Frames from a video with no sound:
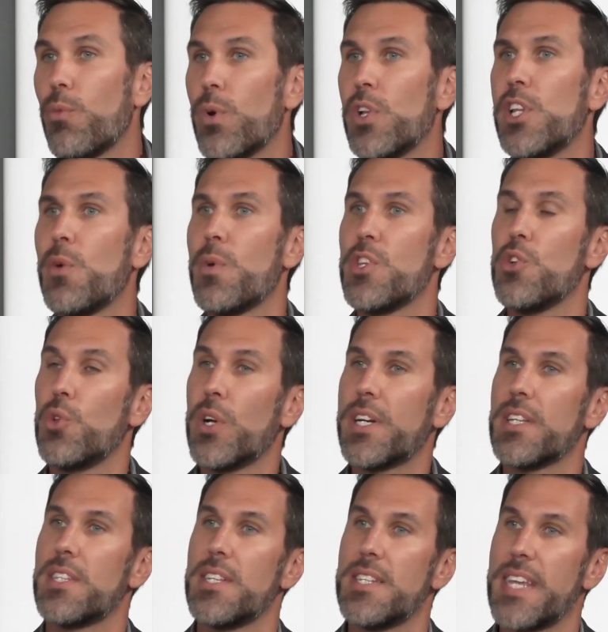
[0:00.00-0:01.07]
Really, when you
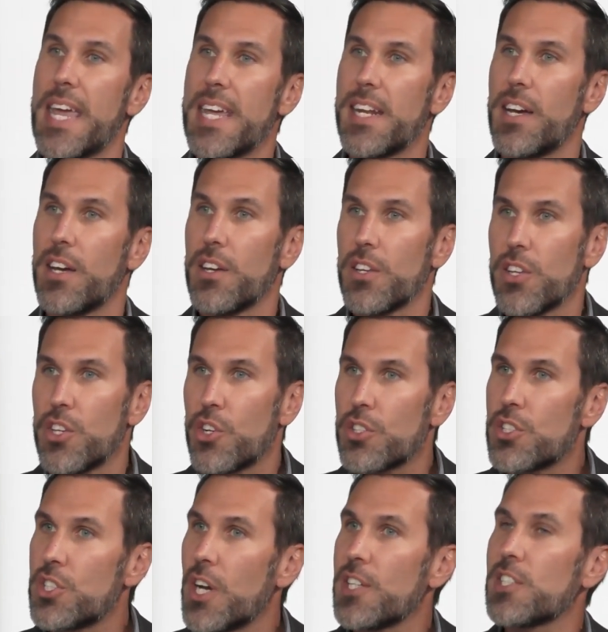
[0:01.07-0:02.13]
look at the data, you're
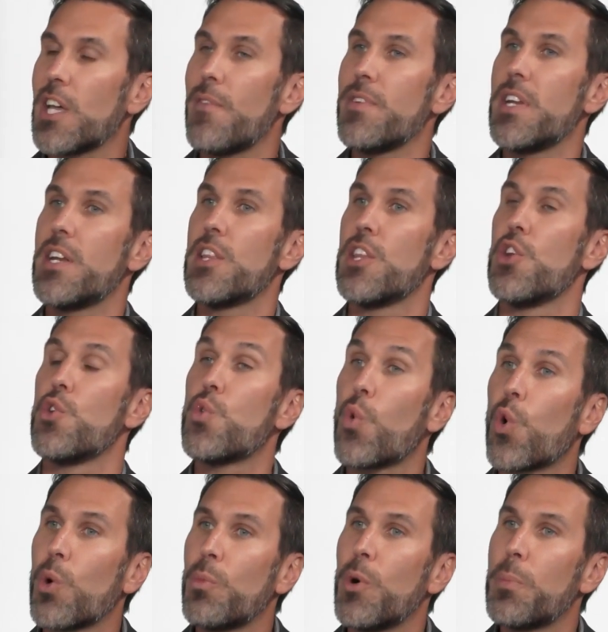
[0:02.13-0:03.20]
just coming into the
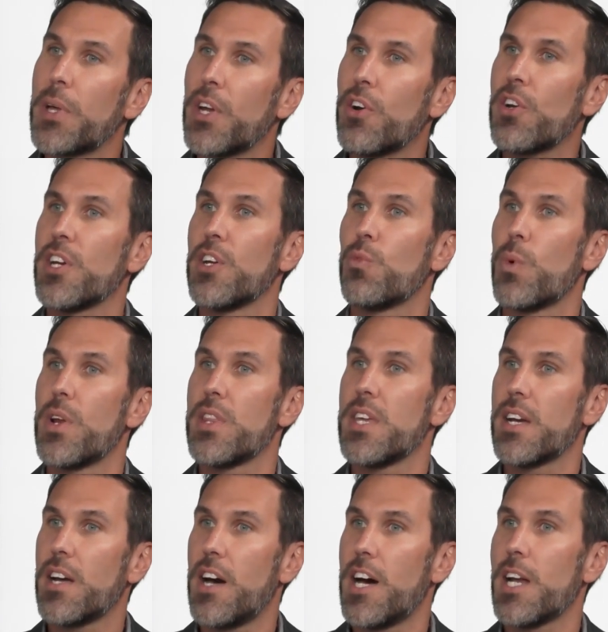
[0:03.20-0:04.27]
normal period where the
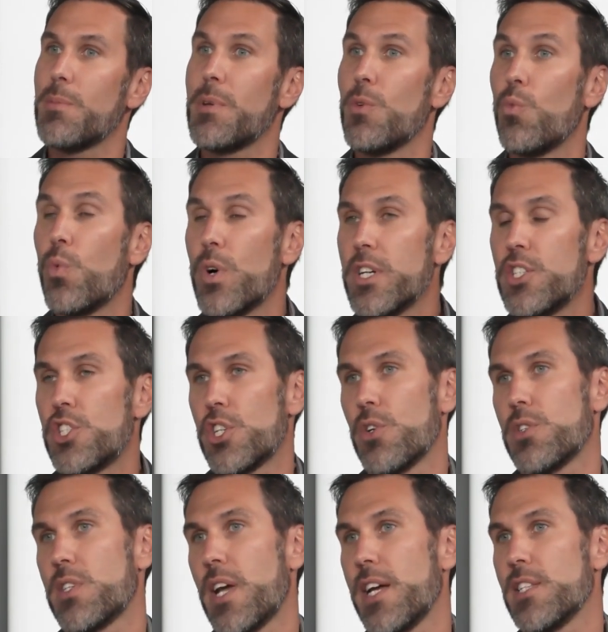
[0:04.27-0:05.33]
economy would show
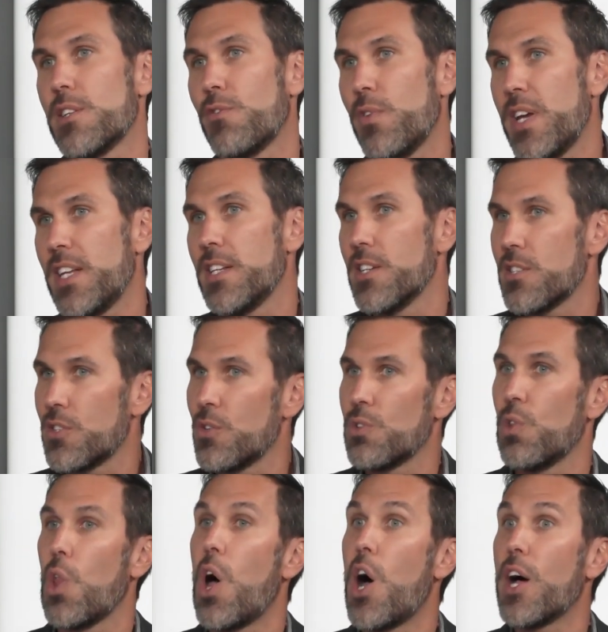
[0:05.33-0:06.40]
signs of weakness, those
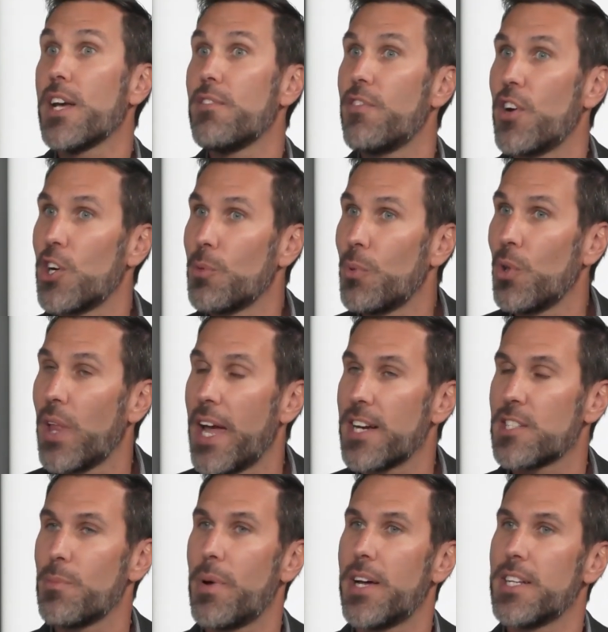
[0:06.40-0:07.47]
long and variable
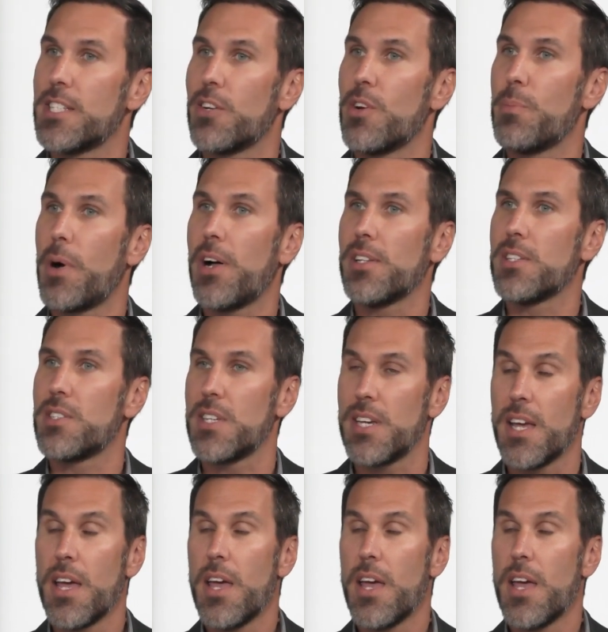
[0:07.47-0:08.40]
lags of monetary policy.